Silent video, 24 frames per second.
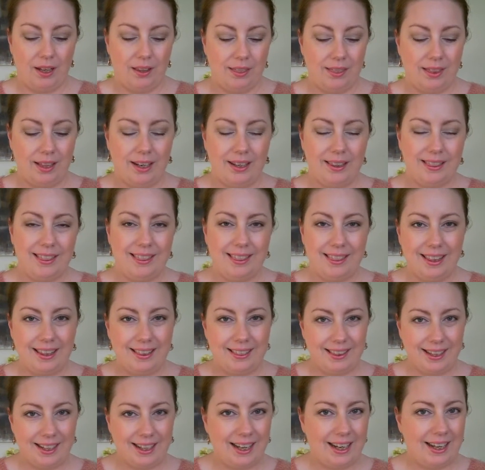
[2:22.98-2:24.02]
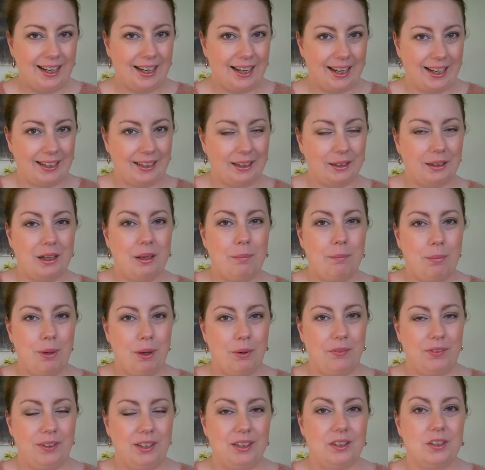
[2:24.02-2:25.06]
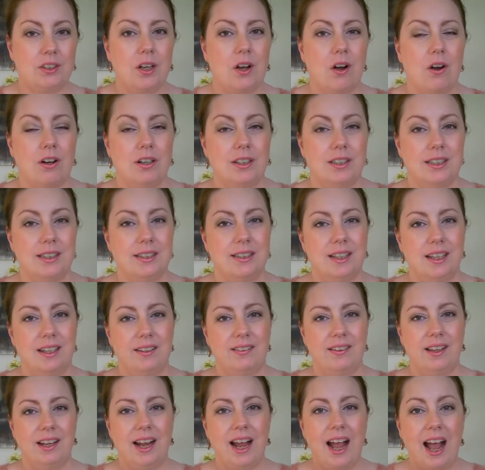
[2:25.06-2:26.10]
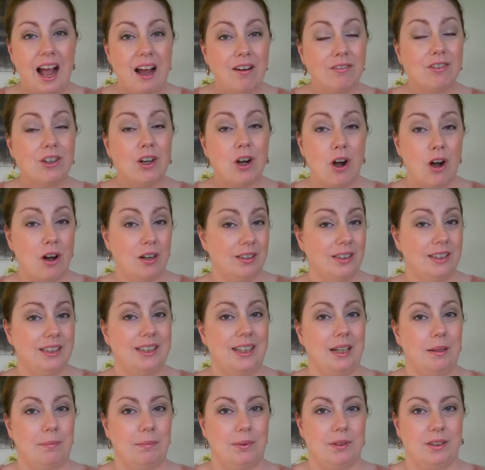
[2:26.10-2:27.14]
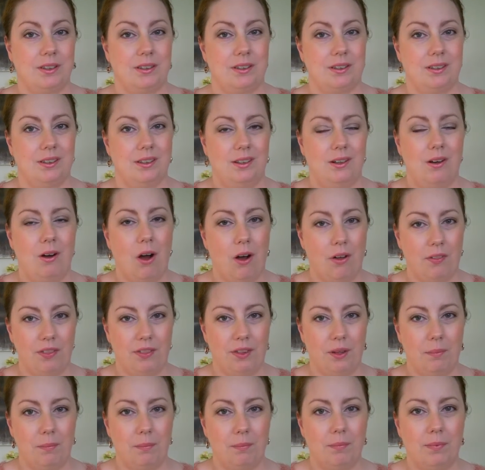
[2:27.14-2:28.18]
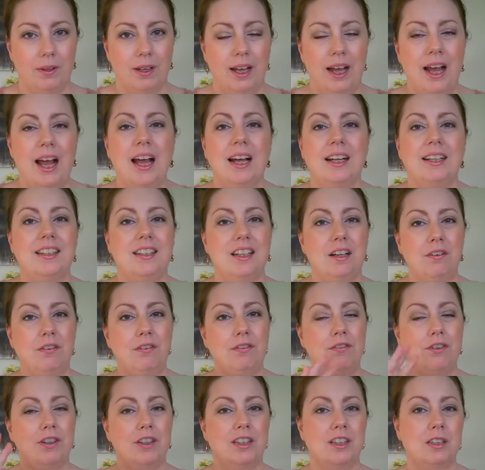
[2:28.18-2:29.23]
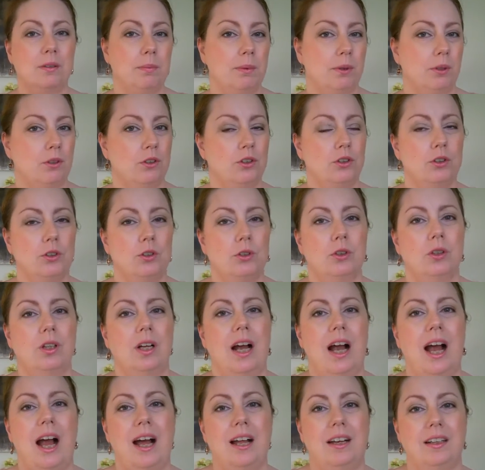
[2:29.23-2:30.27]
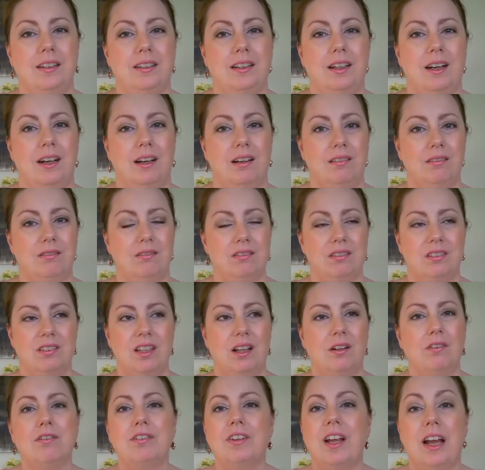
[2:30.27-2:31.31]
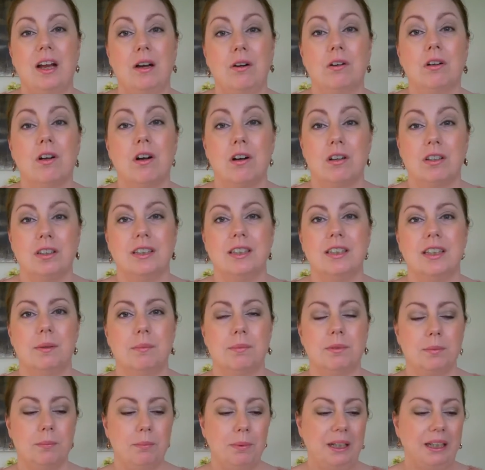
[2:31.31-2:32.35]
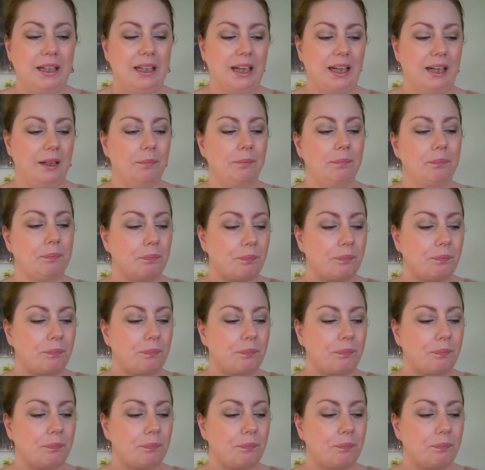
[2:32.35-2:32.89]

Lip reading: The thing I like about these cards is that they have concepts on them, different spiritual and self-care concepts, meaning